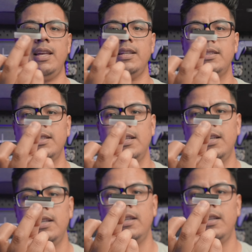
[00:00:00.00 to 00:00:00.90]
this,
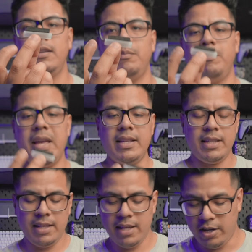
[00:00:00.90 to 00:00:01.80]

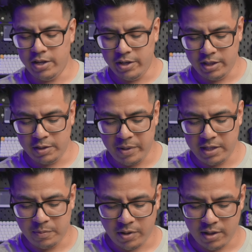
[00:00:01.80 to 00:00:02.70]
basically under the
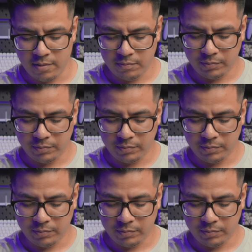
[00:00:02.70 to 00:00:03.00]
Spacebar.